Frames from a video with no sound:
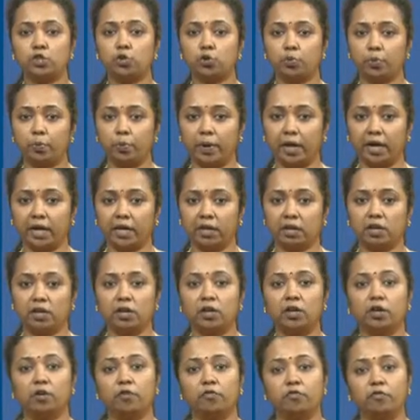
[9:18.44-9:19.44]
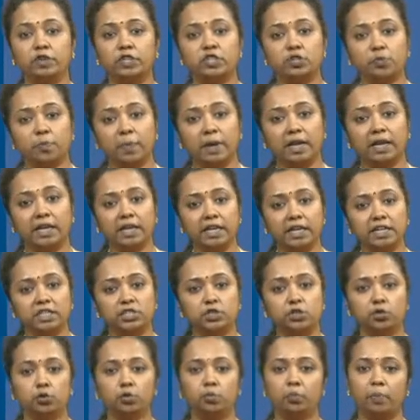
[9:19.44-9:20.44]
to brain which may lead
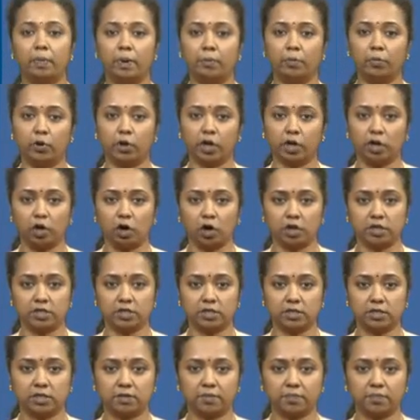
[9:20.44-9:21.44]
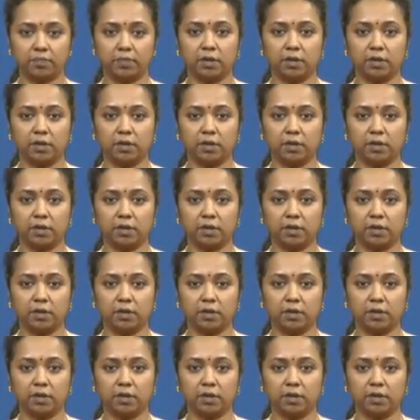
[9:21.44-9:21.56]
to memory loss.